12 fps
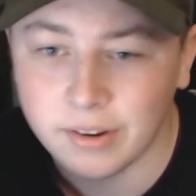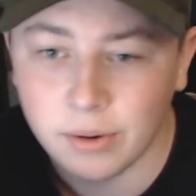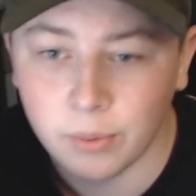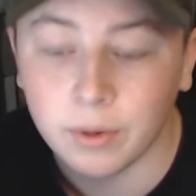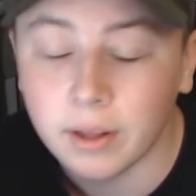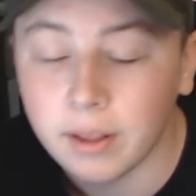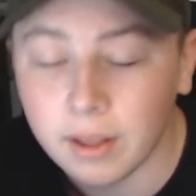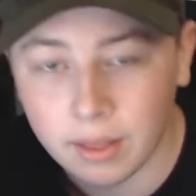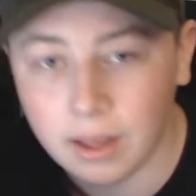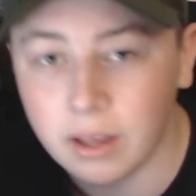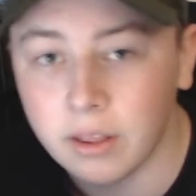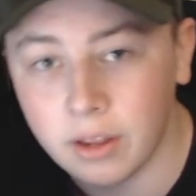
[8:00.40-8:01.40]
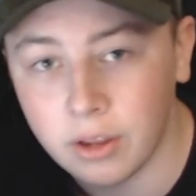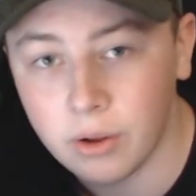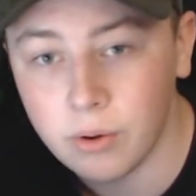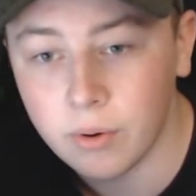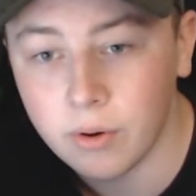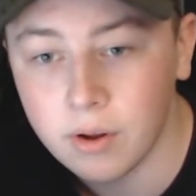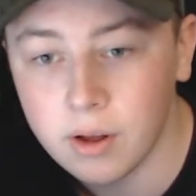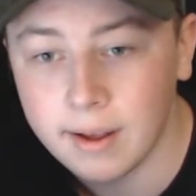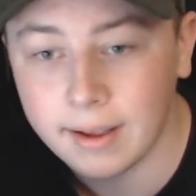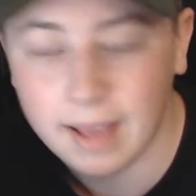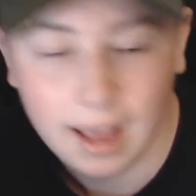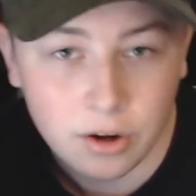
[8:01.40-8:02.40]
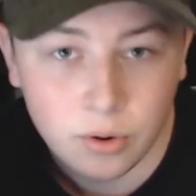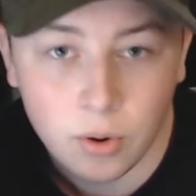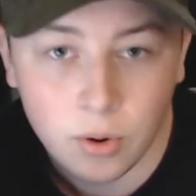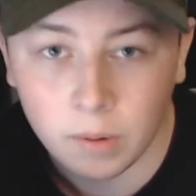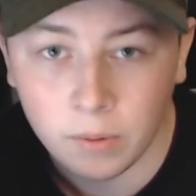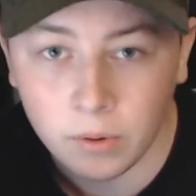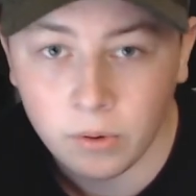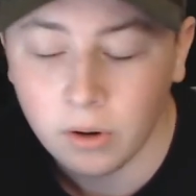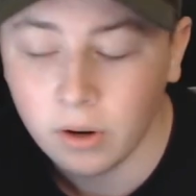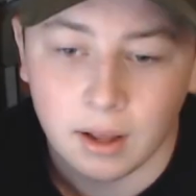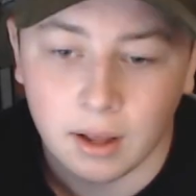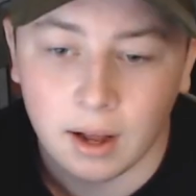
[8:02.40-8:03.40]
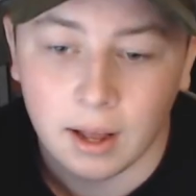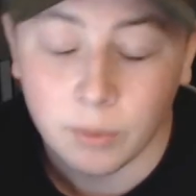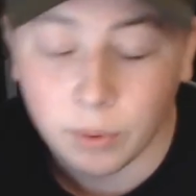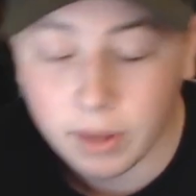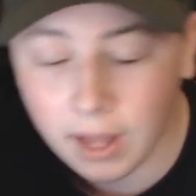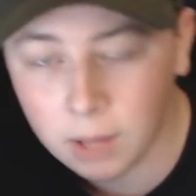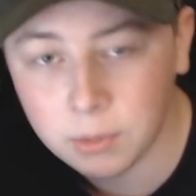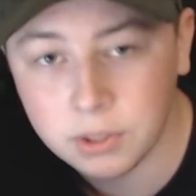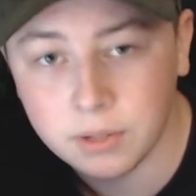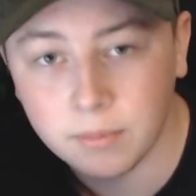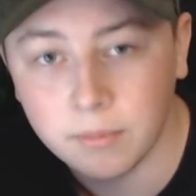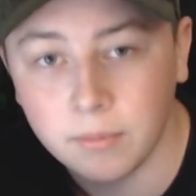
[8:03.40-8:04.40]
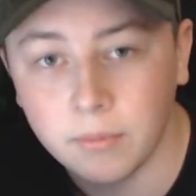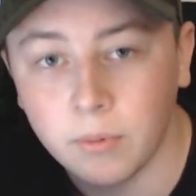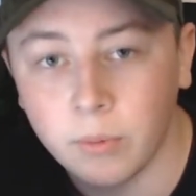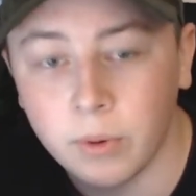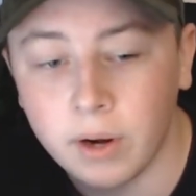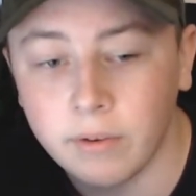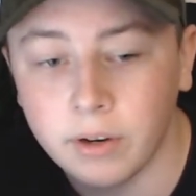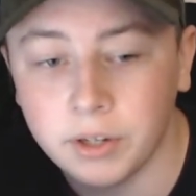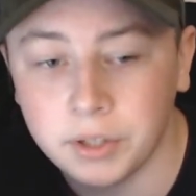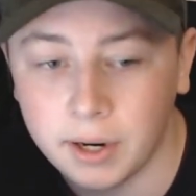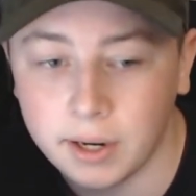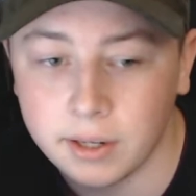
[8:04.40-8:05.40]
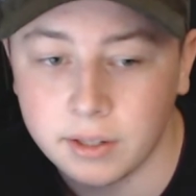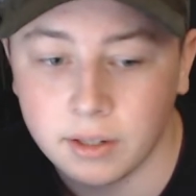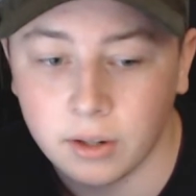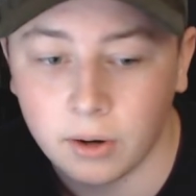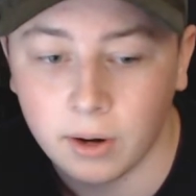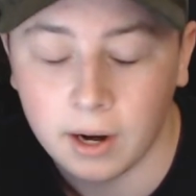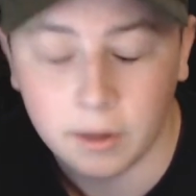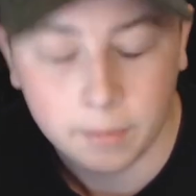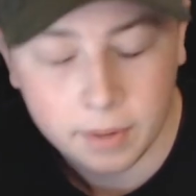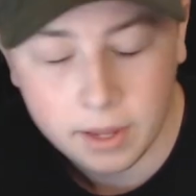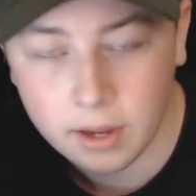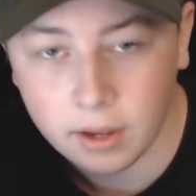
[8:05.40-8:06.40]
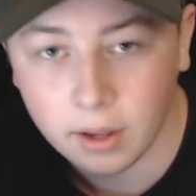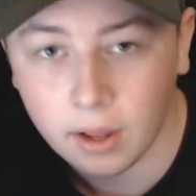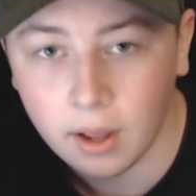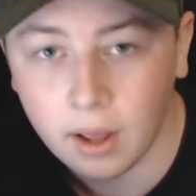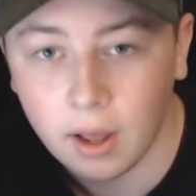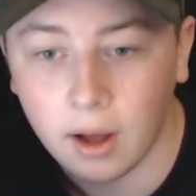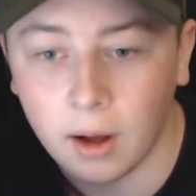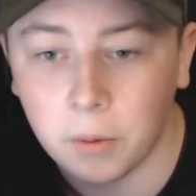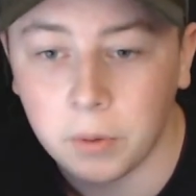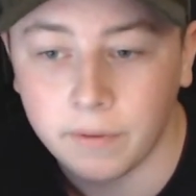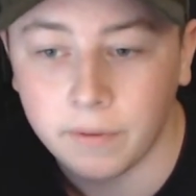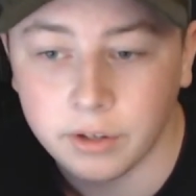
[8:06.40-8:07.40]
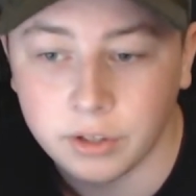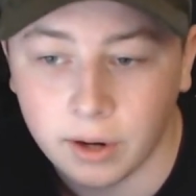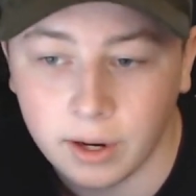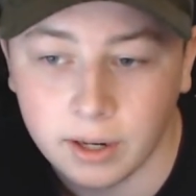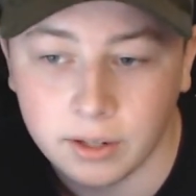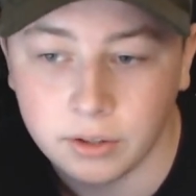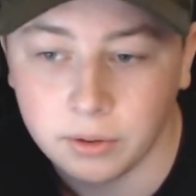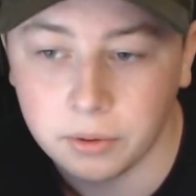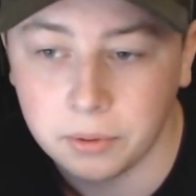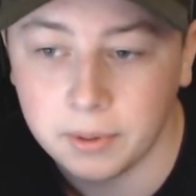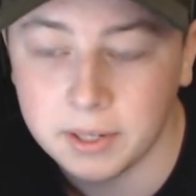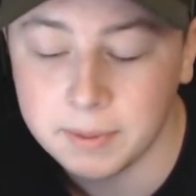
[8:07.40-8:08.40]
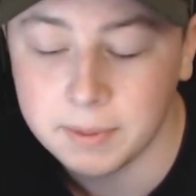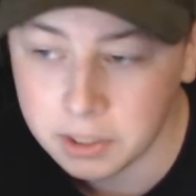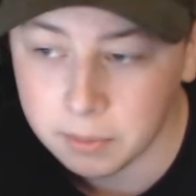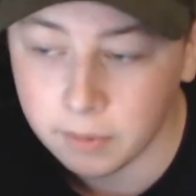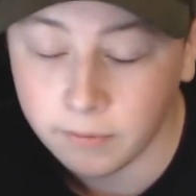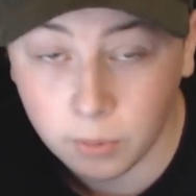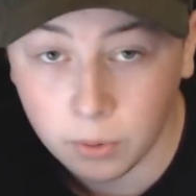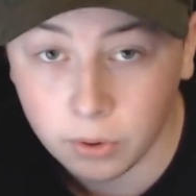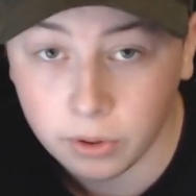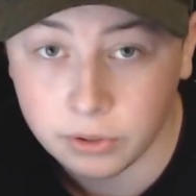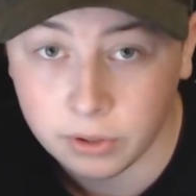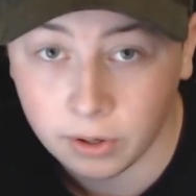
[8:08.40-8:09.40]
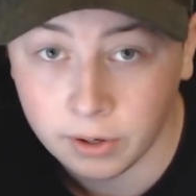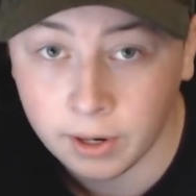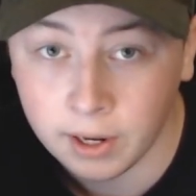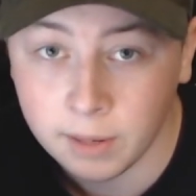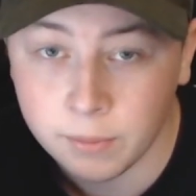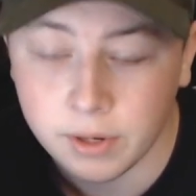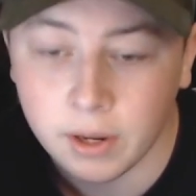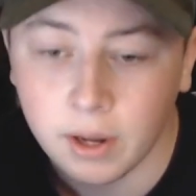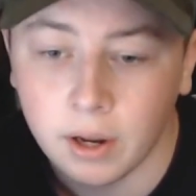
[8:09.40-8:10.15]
you really think that you can't do hard mode. It really helps whenever you're trying to learn how to peek, whenever you're trying to, especially before you start your games,